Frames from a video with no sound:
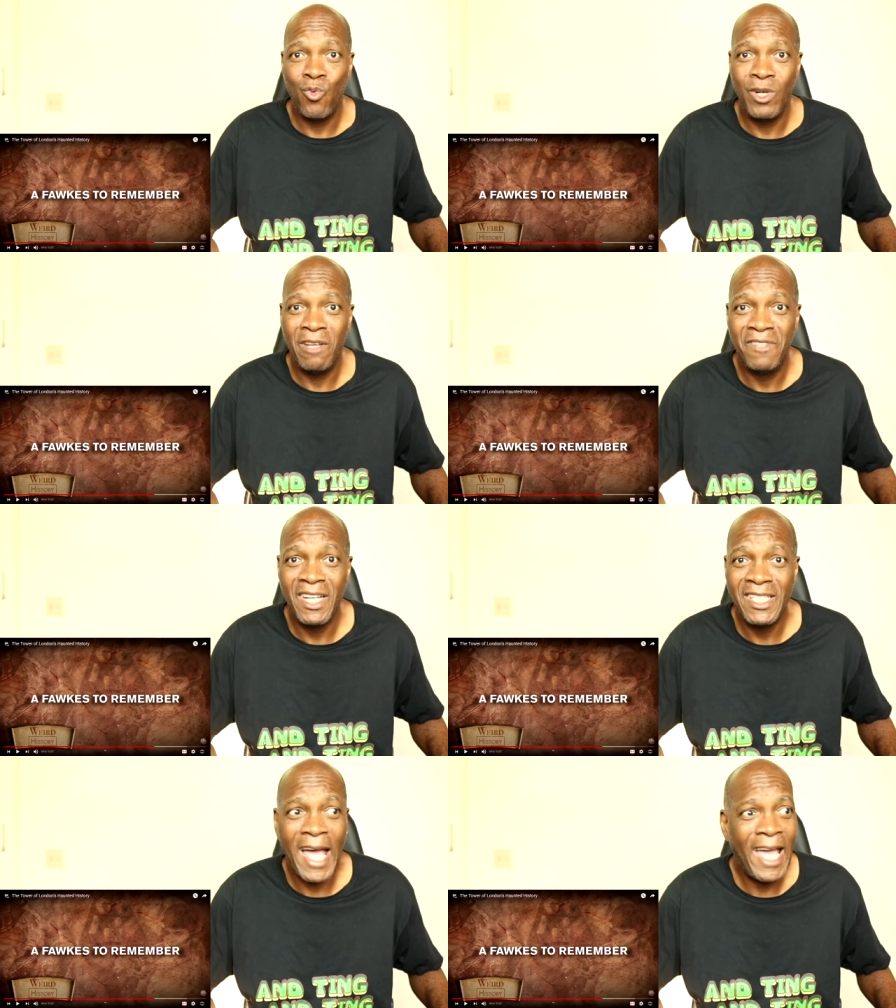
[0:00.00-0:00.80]
who
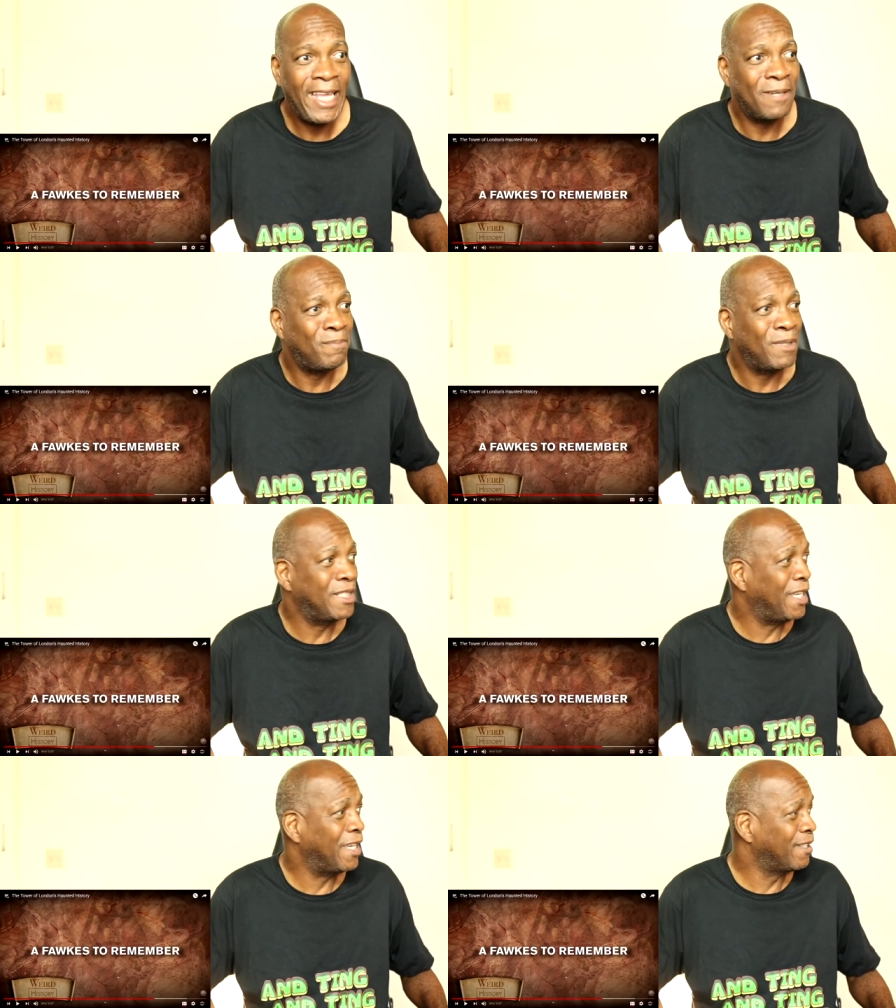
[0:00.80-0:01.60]
lived and died up
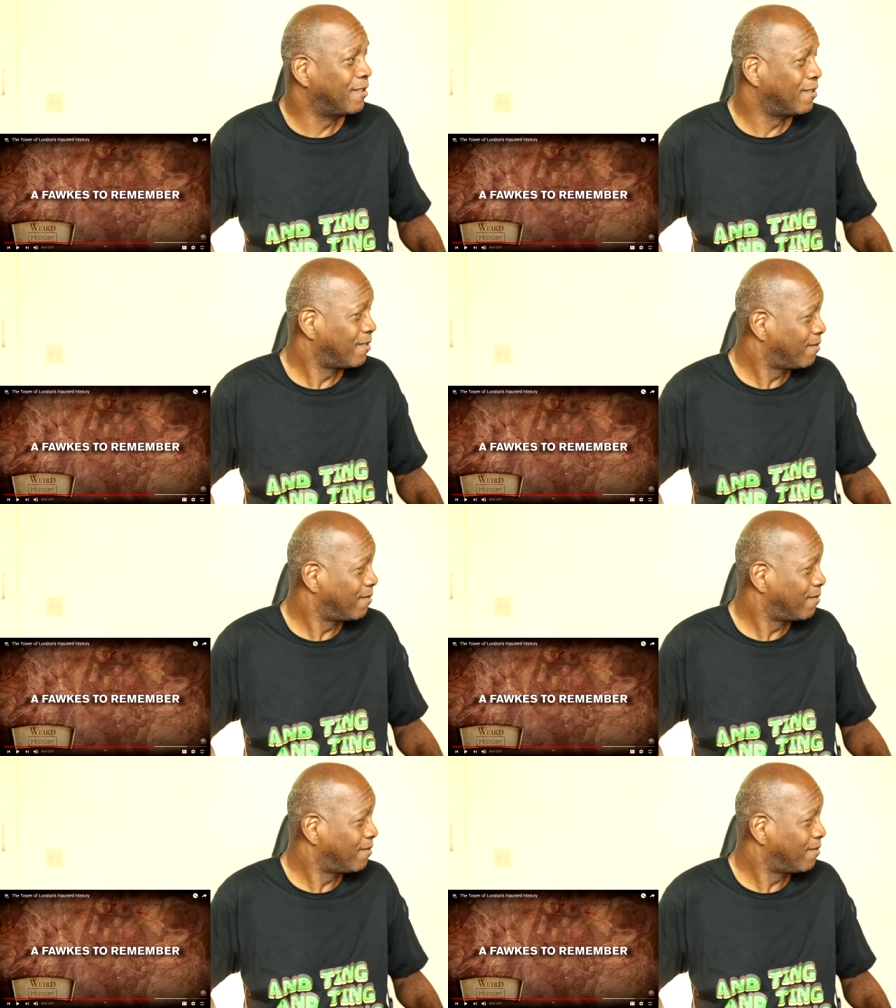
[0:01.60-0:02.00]
in here.